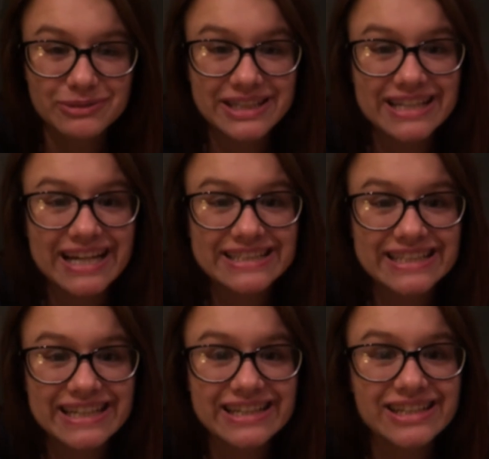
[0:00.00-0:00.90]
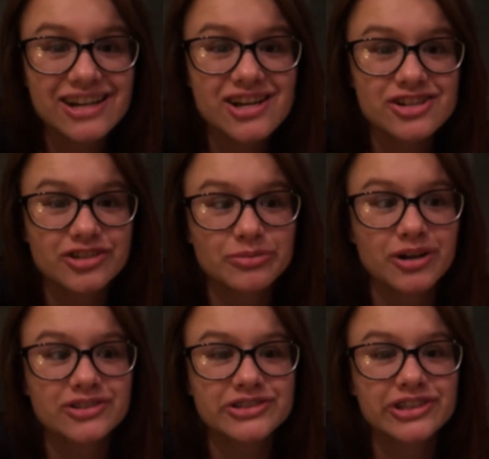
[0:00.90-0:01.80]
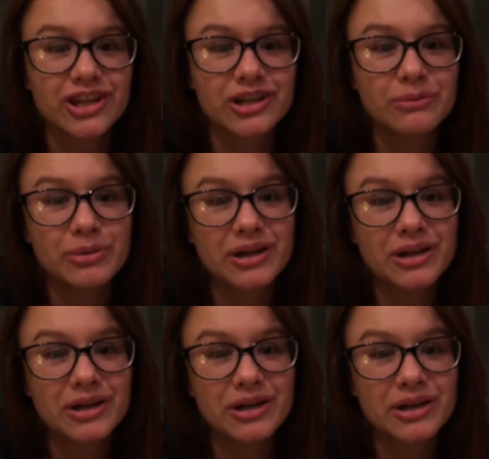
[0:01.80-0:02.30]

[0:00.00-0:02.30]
spend editing, just because it's a